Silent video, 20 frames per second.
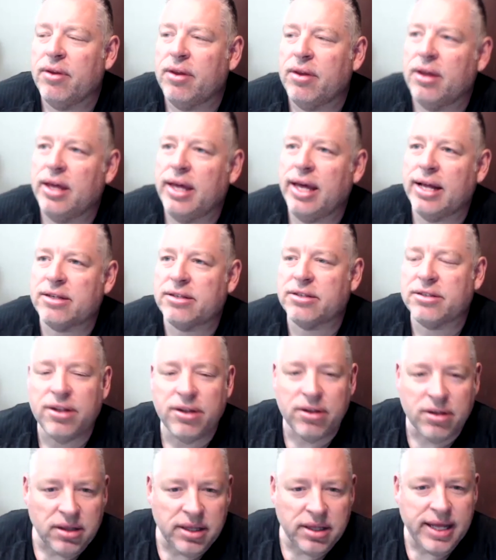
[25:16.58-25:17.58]
it's the
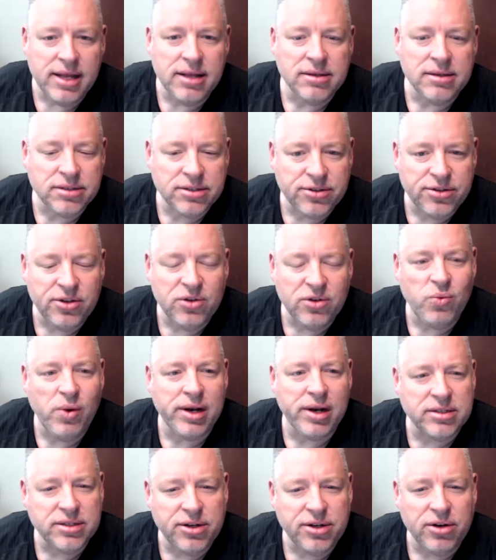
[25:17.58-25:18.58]
lens through
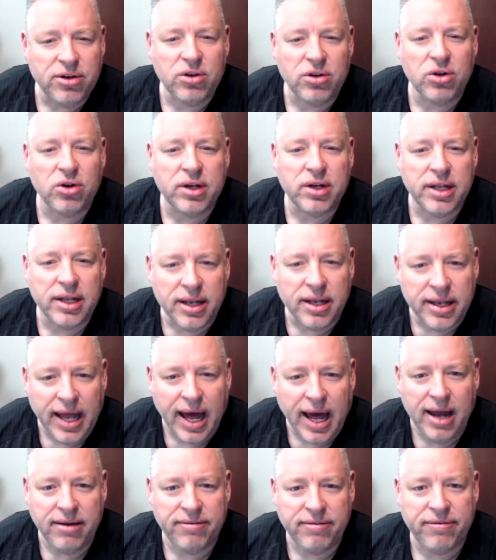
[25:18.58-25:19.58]
which you look at
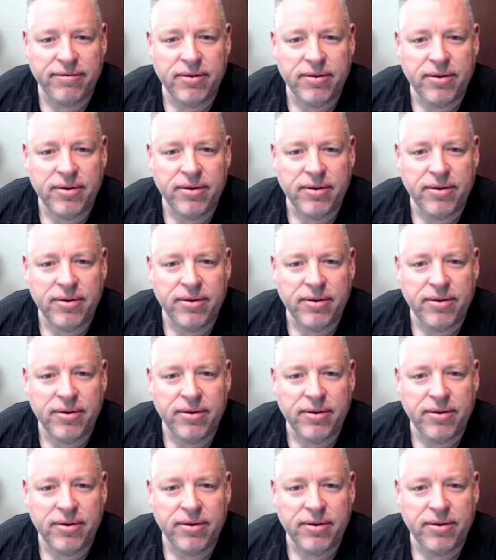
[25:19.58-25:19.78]
life.